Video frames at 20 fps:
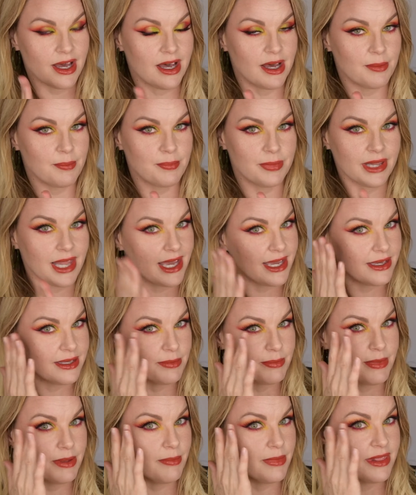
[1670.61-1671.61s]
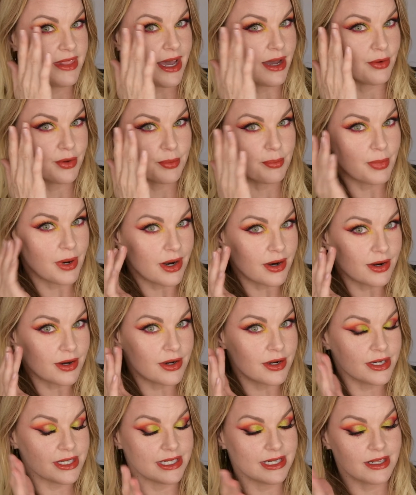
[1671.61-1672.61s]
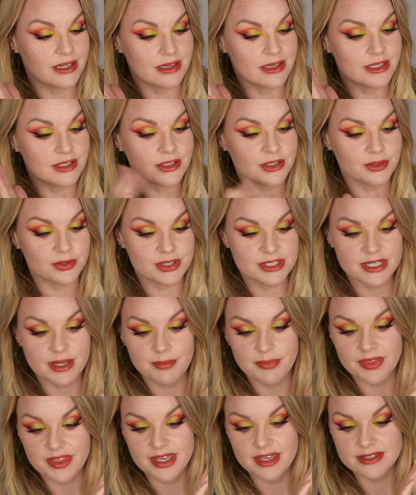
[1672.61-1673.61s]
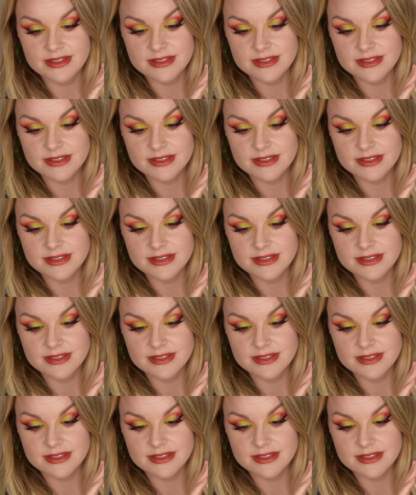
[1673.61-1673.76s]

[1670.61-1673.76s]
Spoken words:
up like maybe the outer part in a look or something.